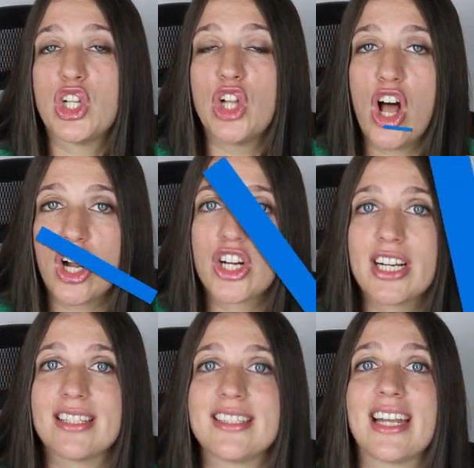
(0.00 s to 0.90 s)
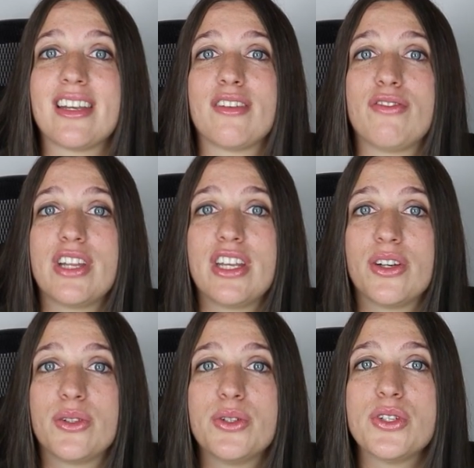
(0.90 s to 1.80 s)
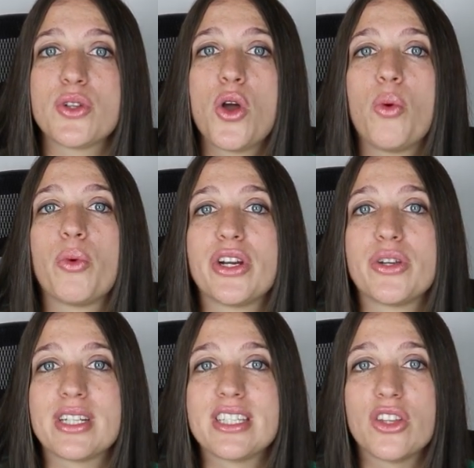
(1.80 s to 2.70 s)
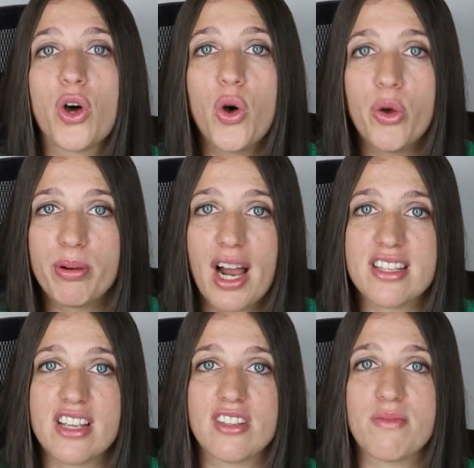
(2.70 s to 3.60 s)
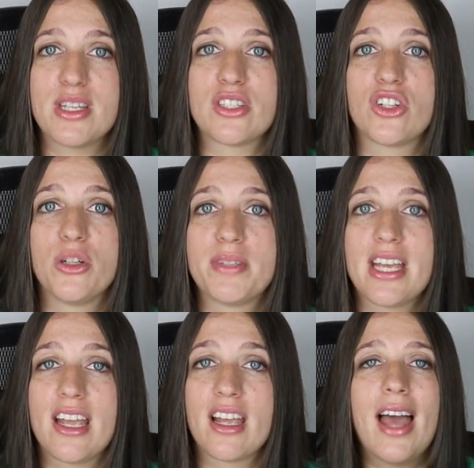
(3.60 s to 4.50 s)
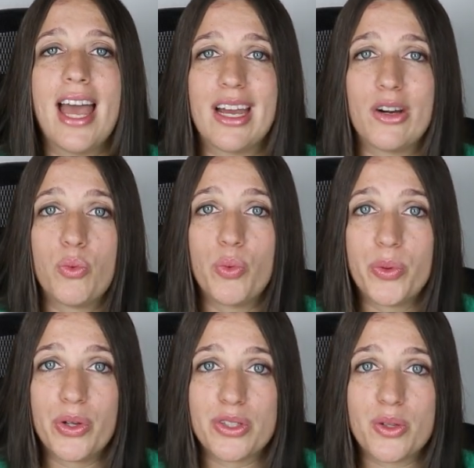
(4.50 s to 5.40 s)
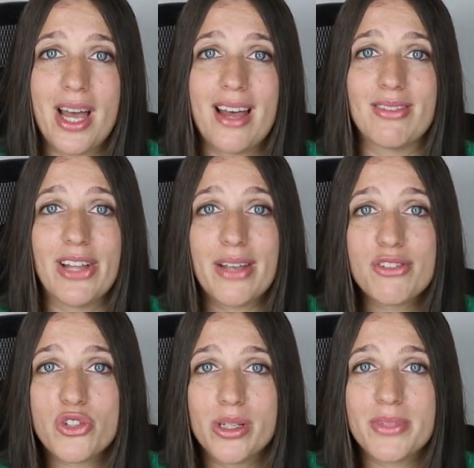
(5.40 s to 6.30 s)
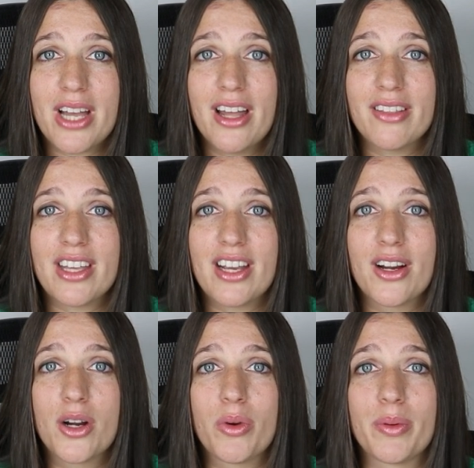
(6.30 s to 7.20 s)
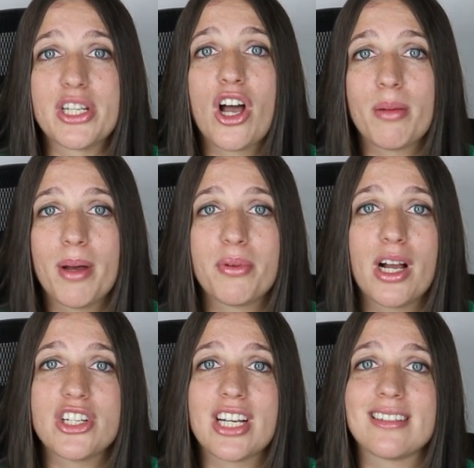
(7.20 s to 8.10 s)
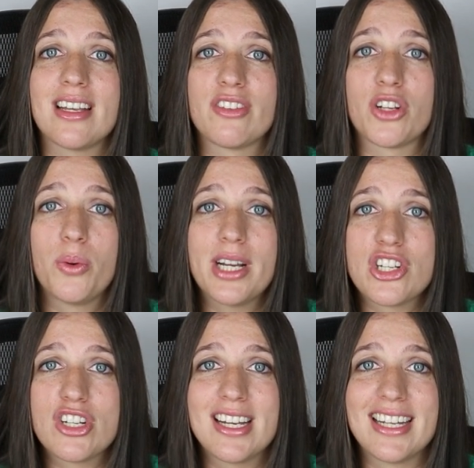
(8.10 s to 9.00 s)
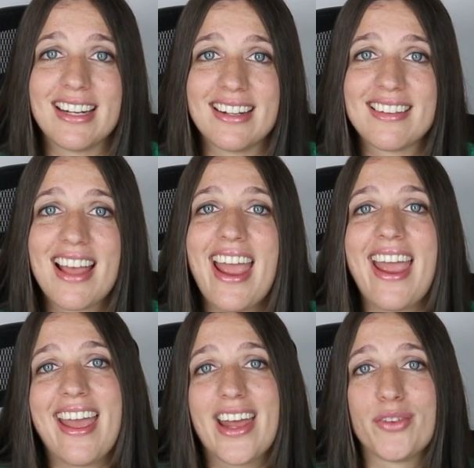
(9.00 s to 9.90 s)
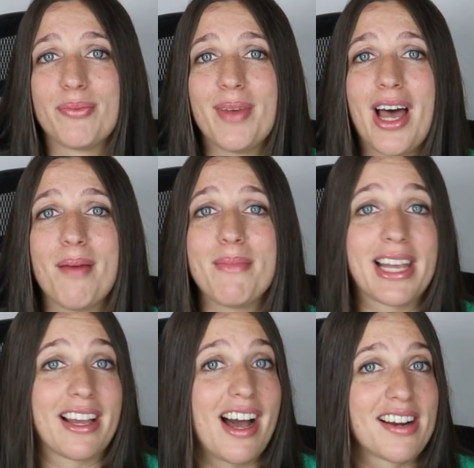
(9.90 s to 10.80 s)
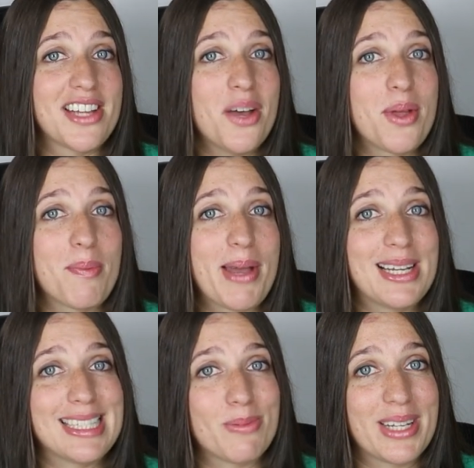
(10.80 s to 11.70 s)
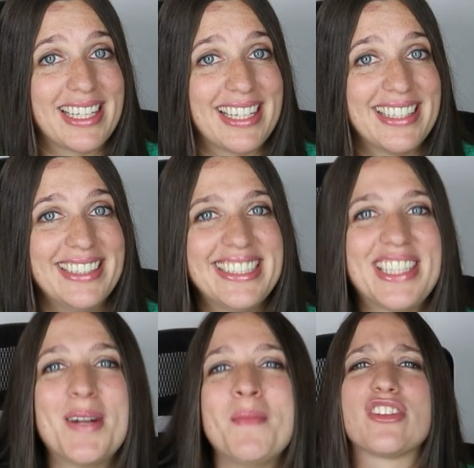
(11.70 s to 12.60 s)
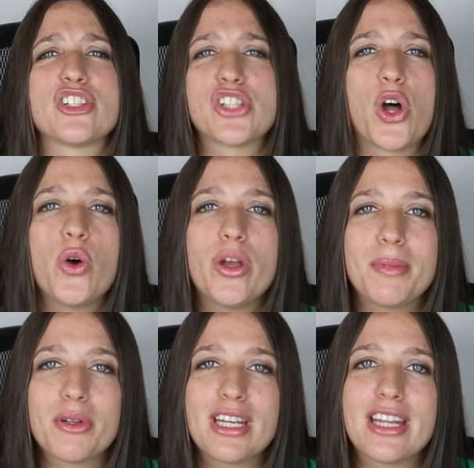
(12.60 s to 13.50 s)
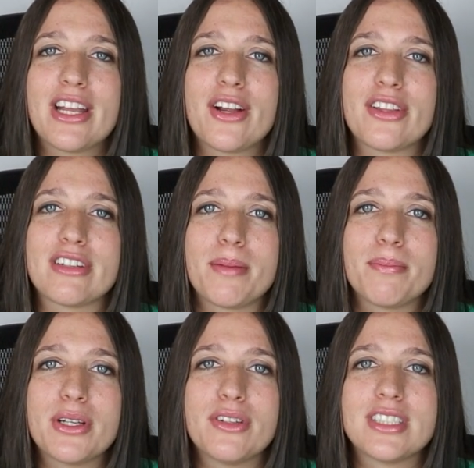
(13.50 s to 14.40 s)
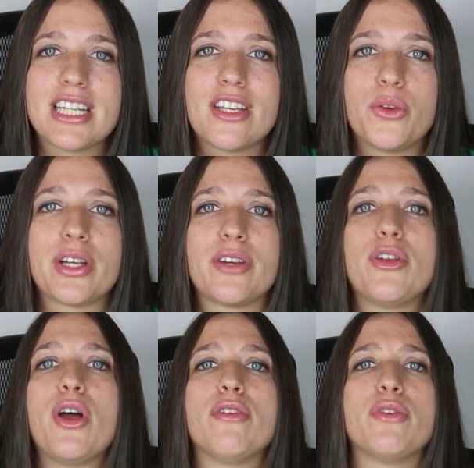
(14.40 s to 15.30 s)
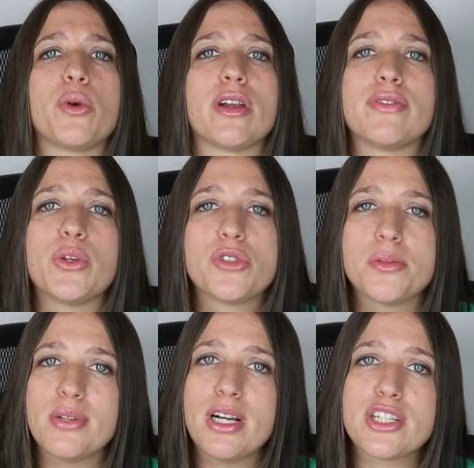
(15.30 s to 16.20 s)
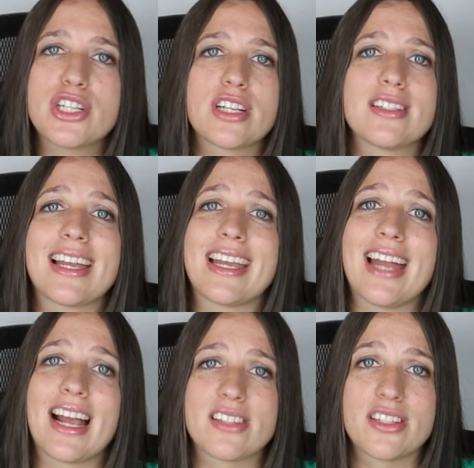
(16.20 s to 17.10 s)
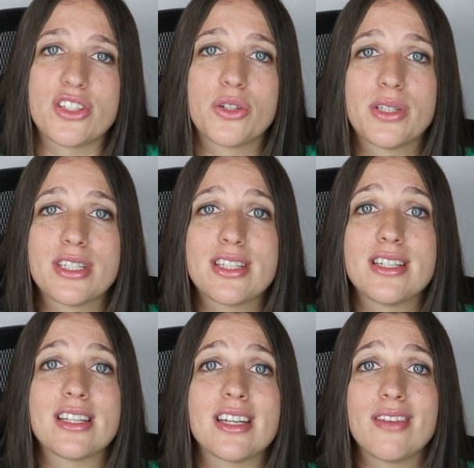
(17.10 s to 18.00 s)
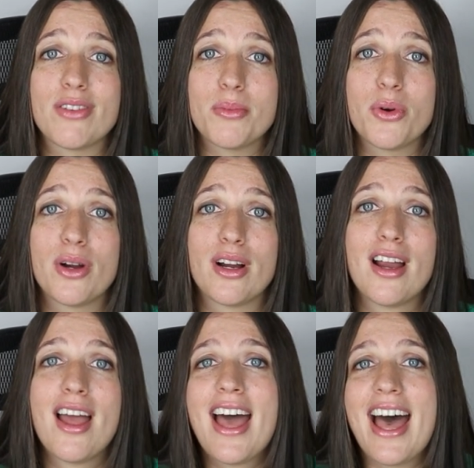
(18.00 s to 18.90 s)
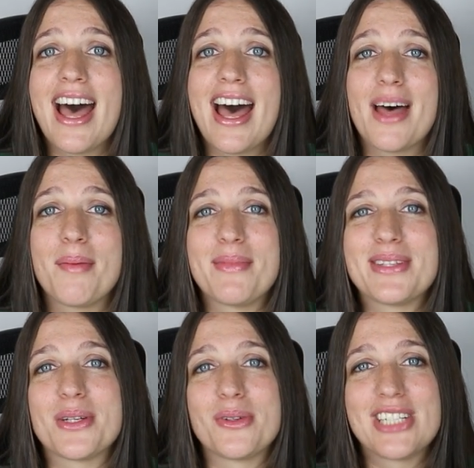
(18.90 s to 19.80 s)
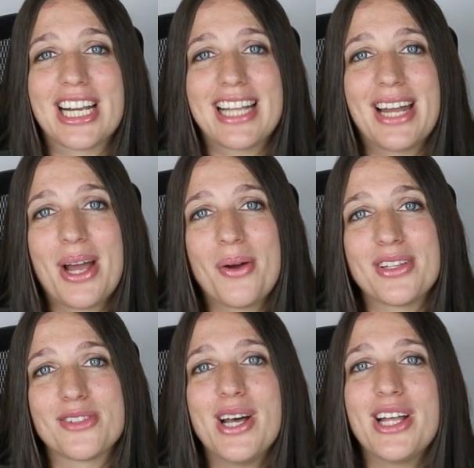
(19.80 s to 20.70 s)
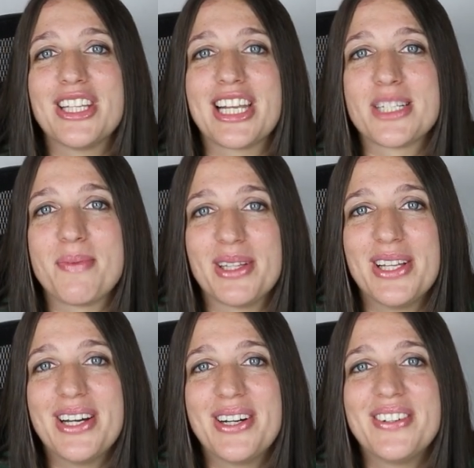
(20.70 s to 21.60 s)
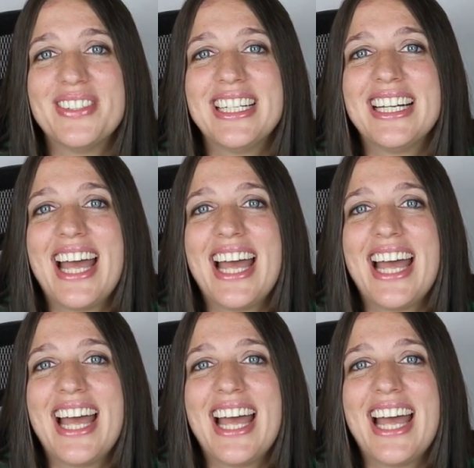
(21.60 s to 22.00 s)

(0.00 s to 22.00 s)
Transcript: longer extended videos where you can see the whole process of me sculpting. And we will also have live streams on there where we talk about projects, answer questions, and um, make a cocktail with my husband, Gil. And there's just a whole community there that I'm building. You can vote on future projects, get access to courses, and even more. Um, so check that out as well, linked below.